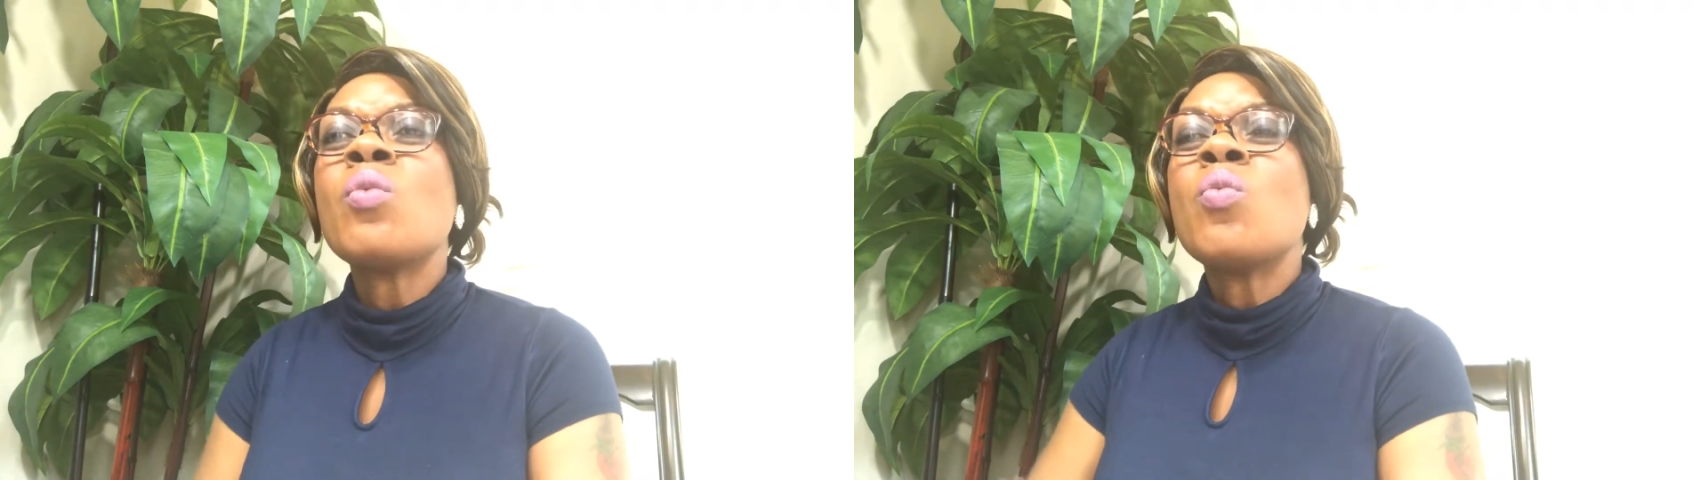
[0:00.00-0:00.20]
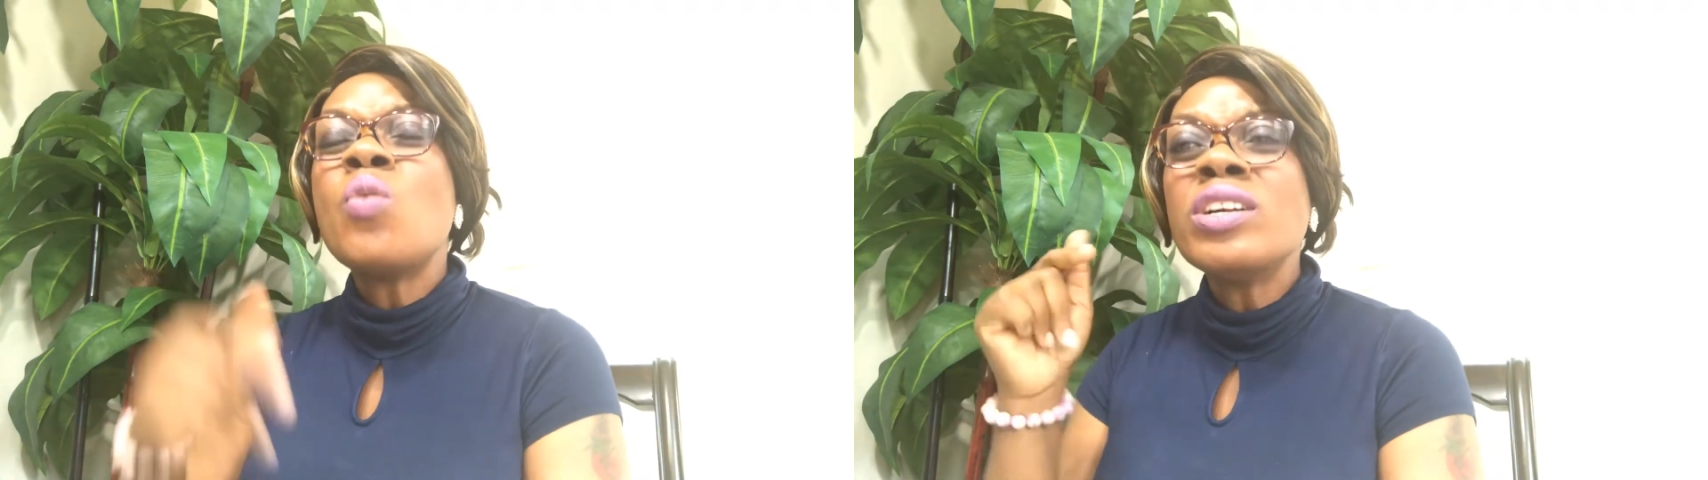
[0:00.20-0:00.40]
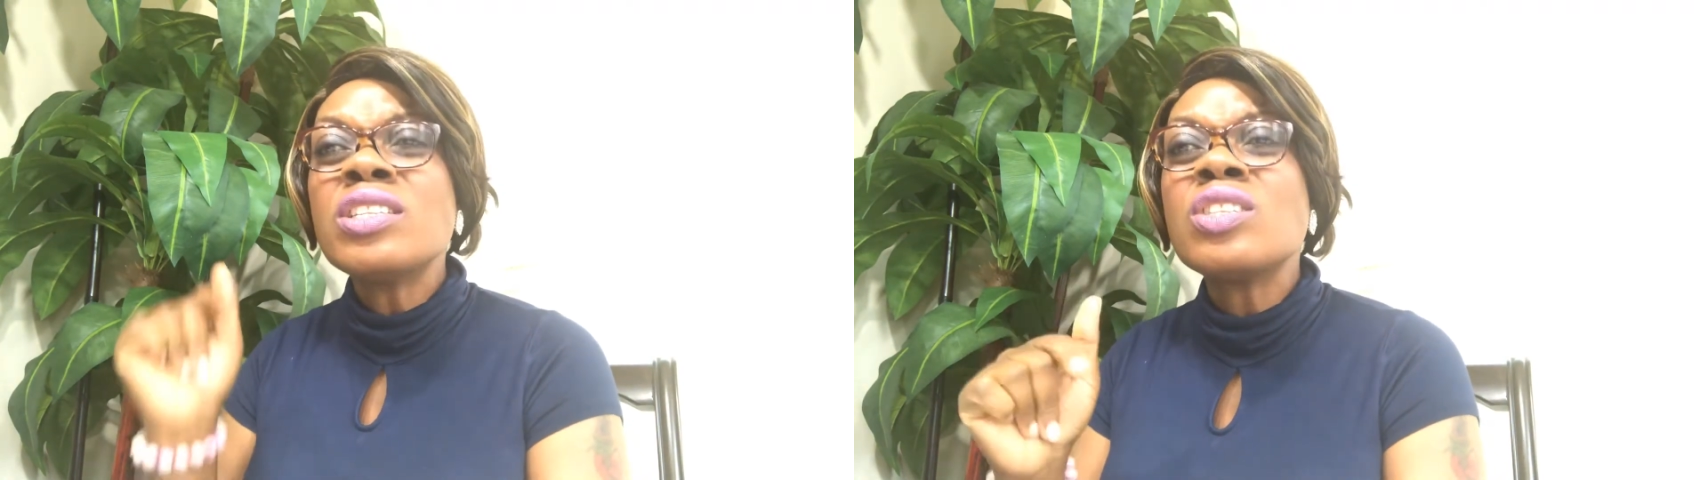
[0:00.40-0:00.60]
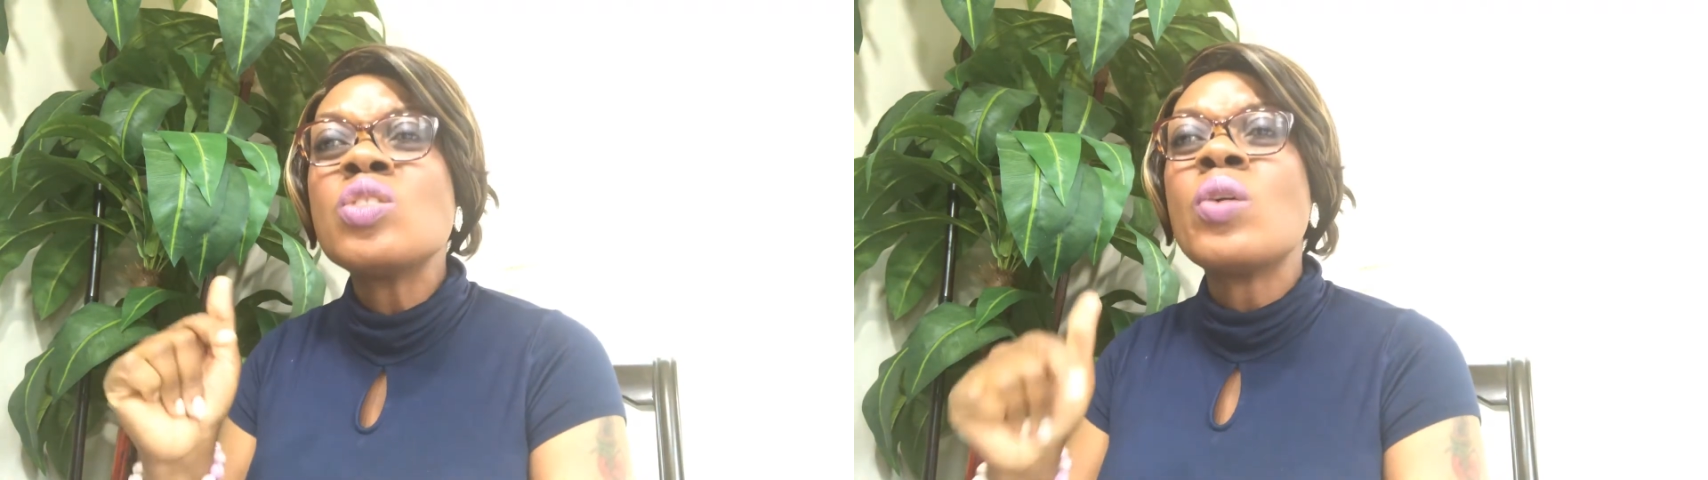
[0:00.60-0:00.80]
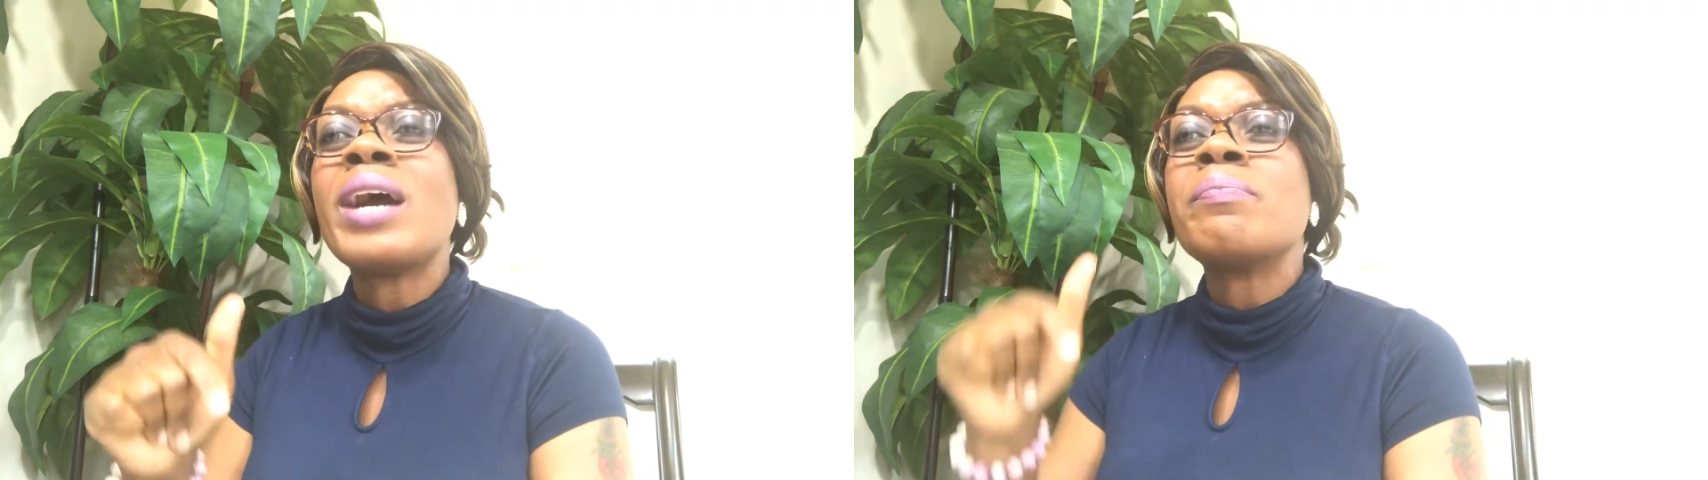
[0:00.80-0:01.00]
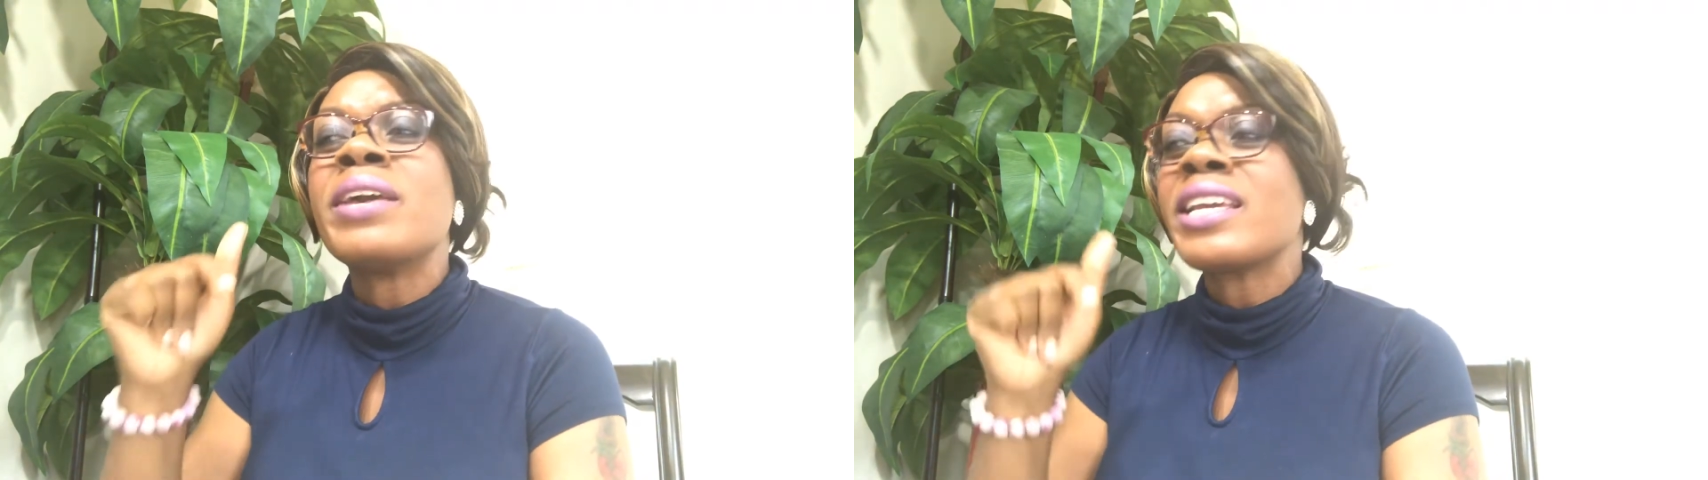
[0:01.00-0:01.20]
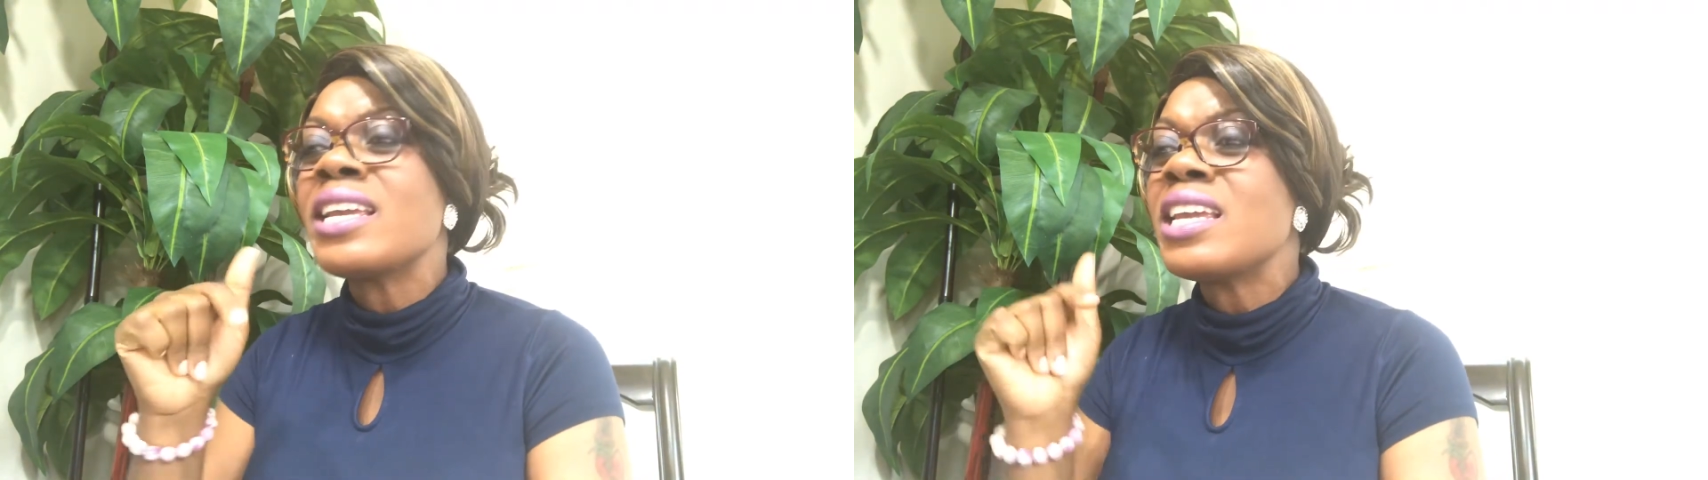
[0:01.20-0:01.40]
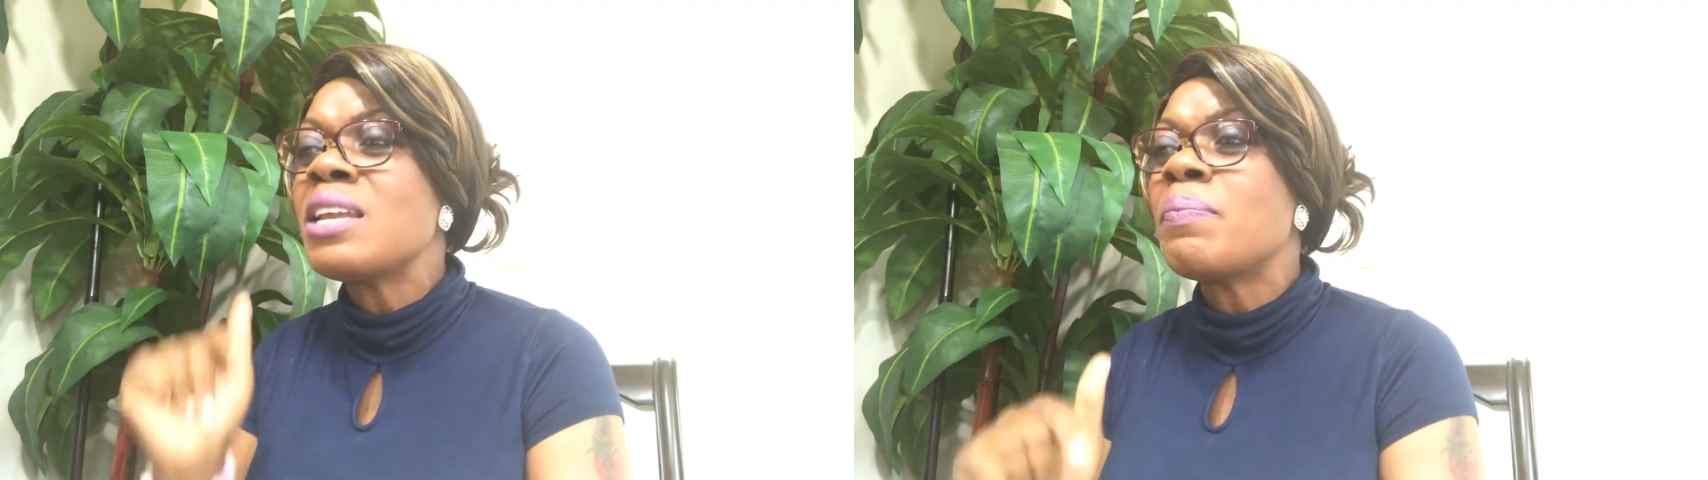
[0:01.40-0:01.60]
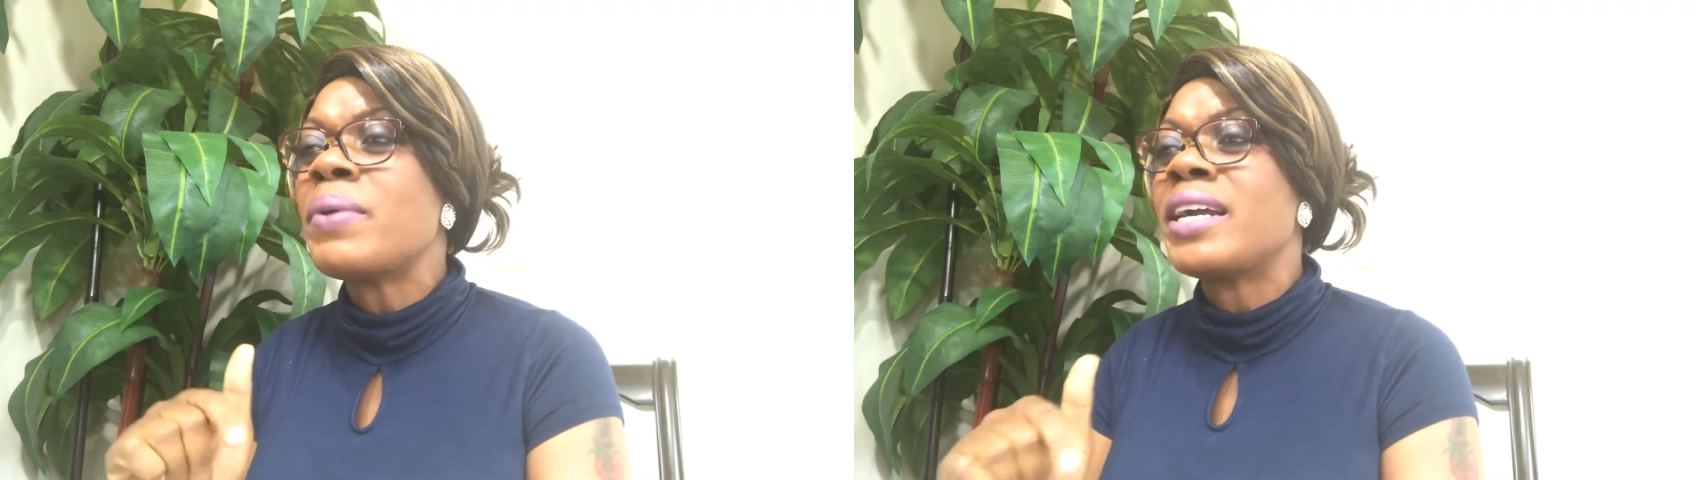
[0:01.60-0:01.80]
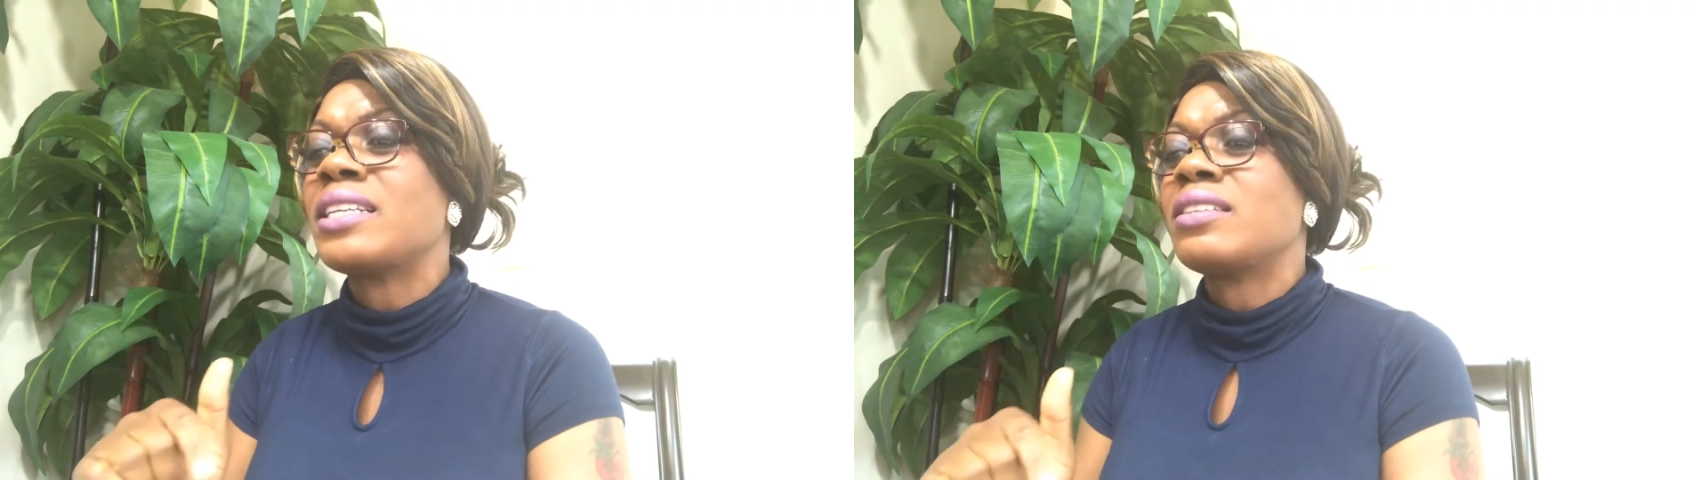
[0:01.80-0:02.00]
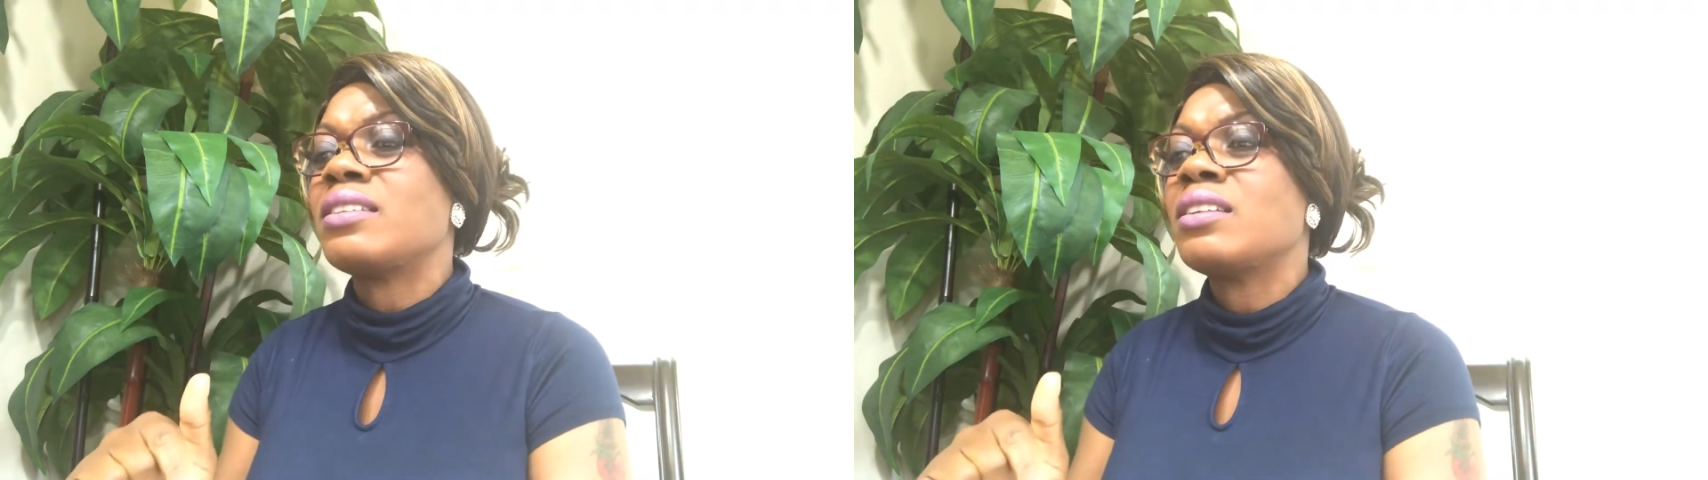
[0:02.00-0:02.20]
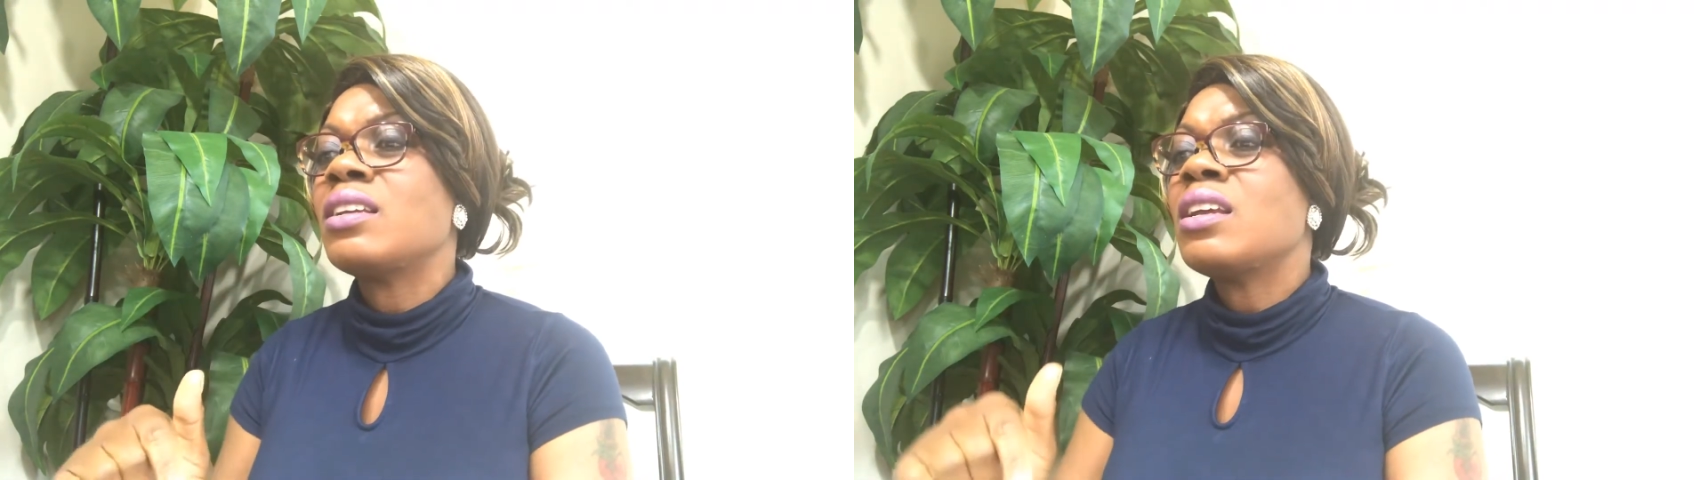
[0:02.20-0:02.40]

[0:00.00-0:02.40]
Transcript: But once you are making impact